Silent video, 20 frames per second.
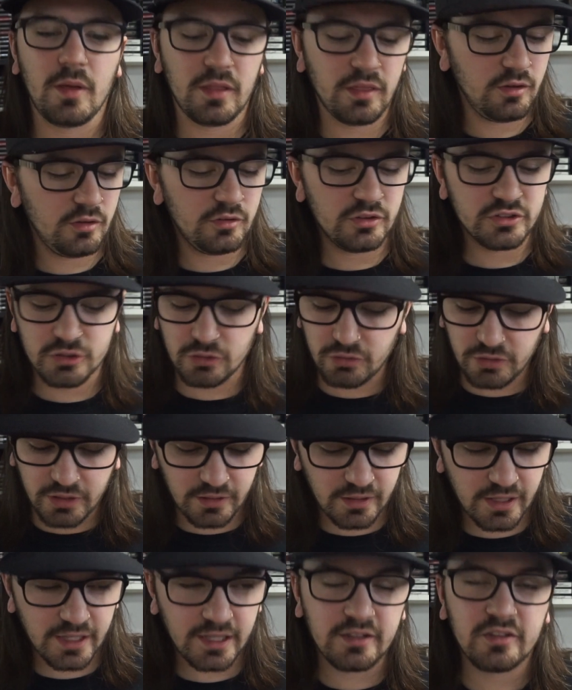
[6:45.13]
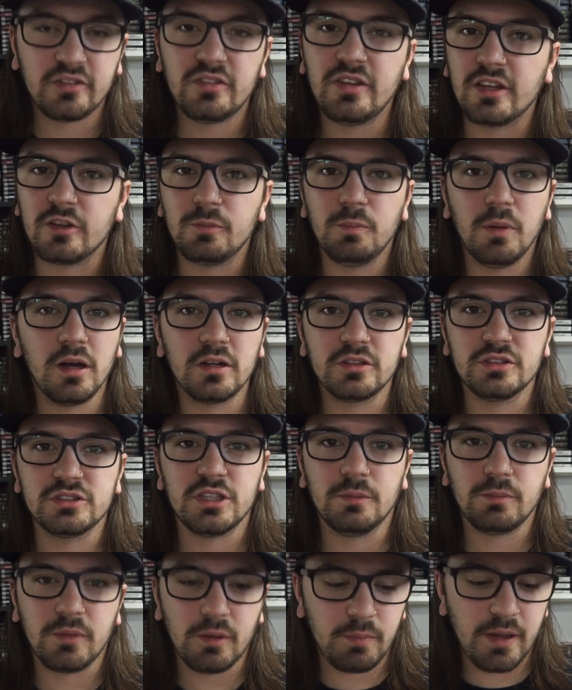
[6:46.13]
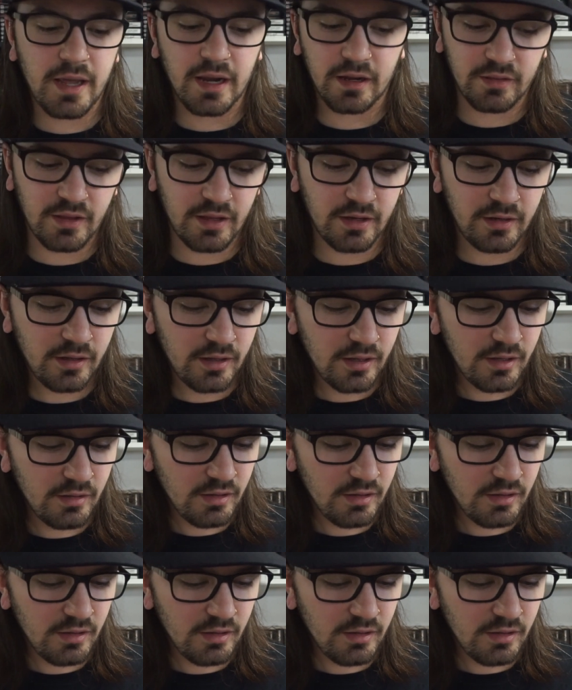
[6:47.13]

I think it was only like $6 or something back then.